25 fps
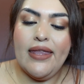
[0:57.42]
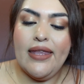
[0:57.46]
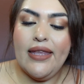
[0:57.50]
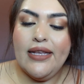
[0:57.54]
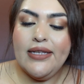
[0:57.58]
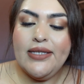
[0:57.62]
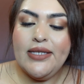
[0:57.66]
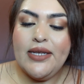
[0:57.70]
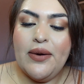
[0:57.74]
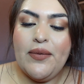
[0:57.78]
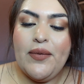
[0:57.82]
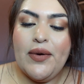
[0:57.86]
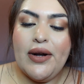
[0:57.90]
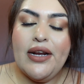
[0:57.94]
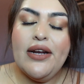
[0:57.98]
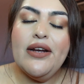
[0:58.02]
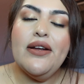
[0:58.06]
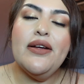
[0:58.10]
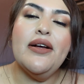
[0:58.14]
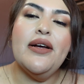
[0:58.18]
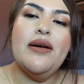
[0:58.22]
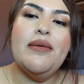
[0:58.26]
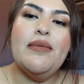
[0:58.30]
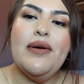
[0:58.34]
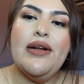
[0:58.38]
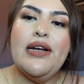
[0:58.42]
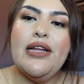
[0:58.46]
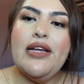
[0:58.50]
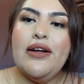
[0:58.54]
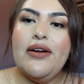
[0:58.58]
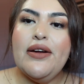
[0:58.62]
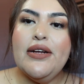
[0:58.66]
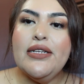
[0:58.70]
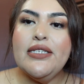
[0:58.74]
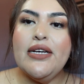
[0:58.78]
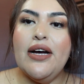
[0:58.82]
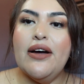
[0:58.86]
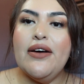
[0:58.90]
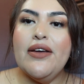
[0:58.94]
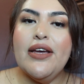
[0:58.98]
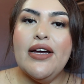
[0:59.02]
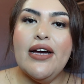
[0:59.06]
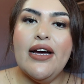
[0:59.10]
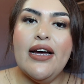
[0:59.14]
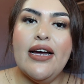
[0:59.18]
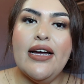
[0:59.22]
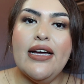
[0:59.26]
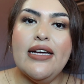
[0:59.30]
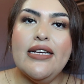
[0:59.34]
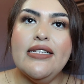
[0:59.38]
So I wanted to come on here and tell you
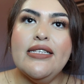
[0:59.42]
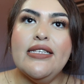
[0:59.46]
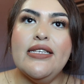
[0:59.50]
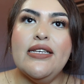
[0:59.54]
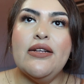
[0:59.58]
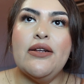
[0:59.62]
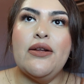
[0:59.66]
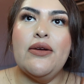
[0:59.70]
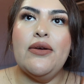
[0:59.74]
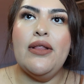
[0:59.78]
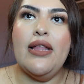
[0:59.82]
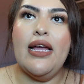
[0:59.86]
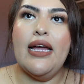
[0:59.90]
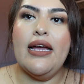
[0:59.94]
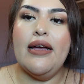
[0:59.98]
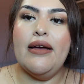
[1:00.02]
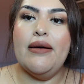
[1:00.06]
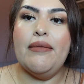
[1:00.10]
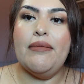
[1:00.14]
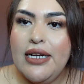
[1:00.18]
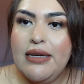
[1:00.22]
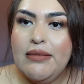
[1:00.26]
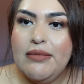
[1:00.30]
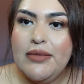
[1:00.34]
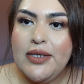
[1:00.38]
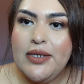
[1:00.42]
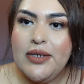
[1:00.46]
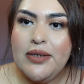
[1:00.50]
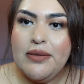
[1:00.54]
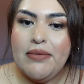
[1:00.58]
guys, like what comes to